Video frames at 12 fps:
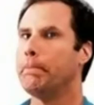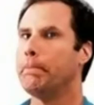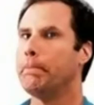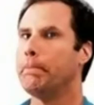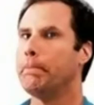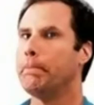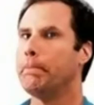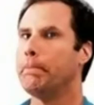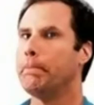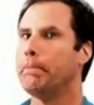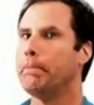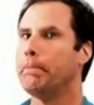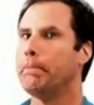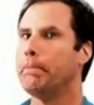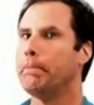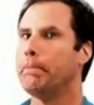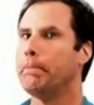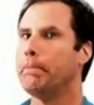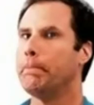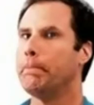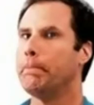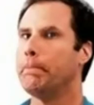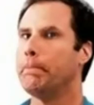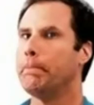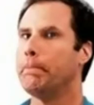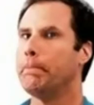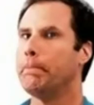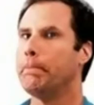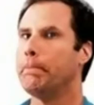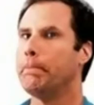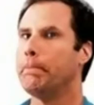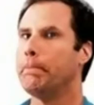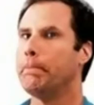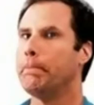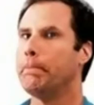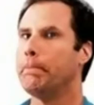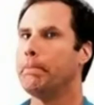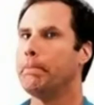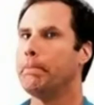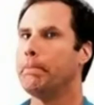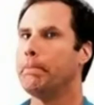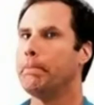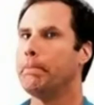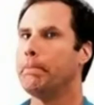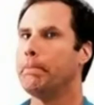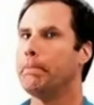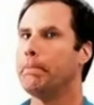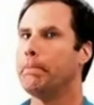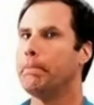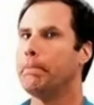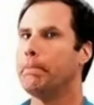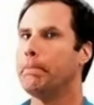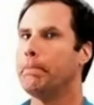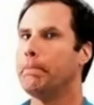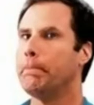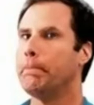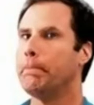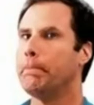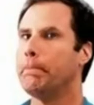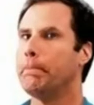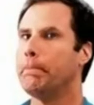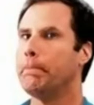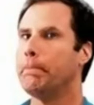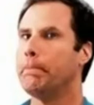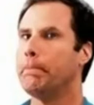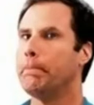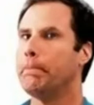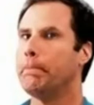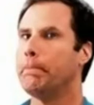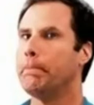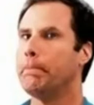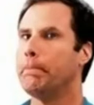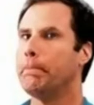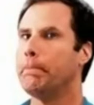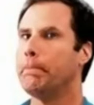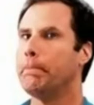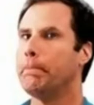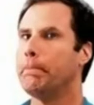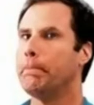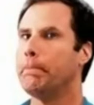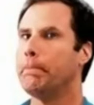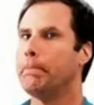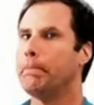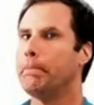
The face doesn't move, so there is nothing to read.